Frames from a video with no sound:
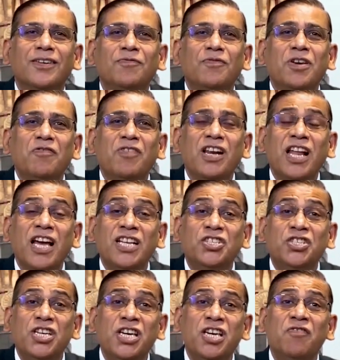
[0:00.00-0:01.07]
We will
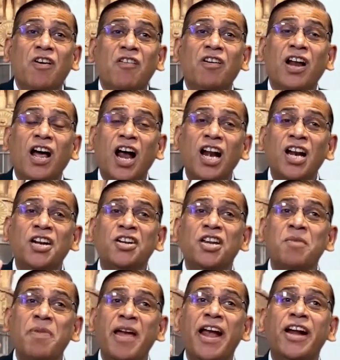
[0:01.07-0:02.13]
achieve our
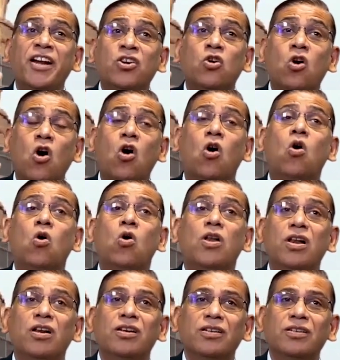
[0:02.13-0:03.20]
ultimate
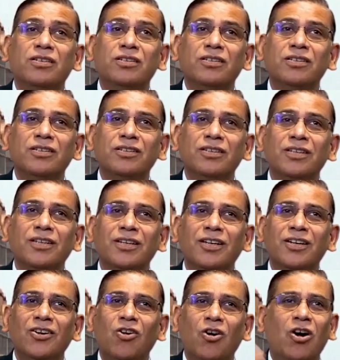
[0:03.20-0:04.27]
goal.
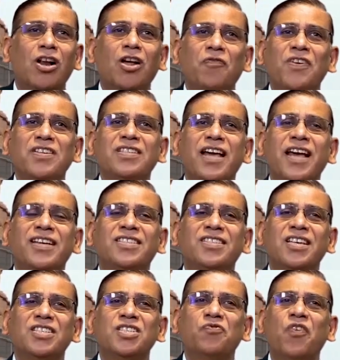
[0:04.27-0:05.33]
All of us
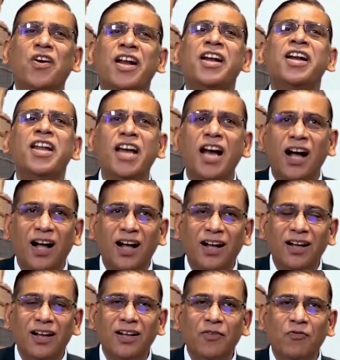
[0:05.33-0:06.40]
exist for
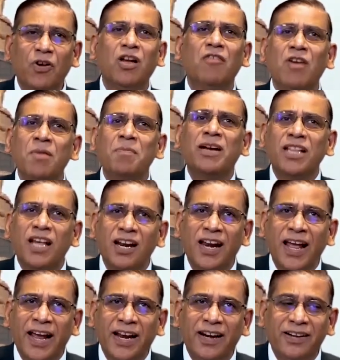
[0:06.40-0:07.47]
India, for our
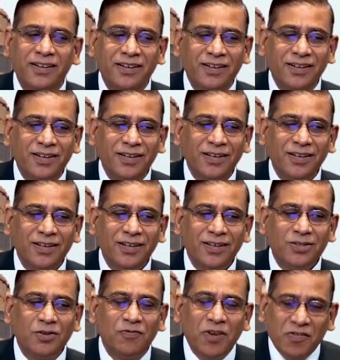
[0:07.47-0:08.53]
motherland.
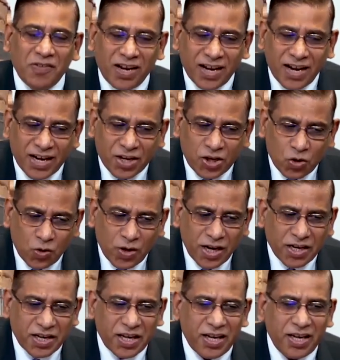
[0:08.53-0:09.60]
So we will get
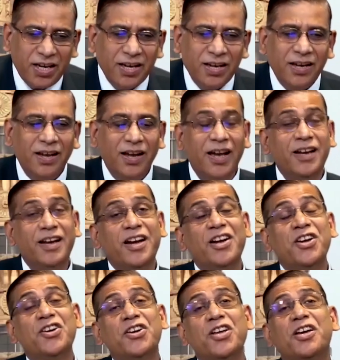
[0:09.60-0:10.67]
unity and
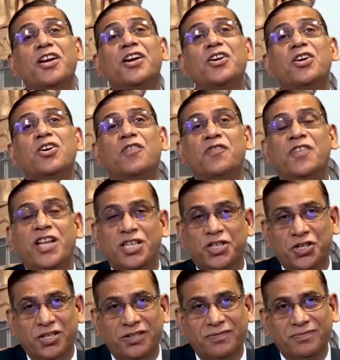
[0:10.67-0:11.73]
integrity of
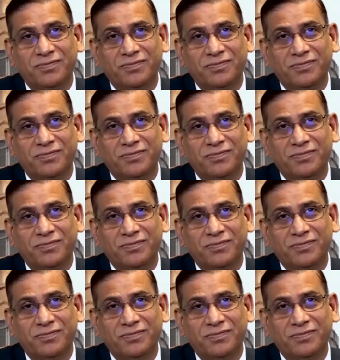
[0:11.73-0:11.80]
nation.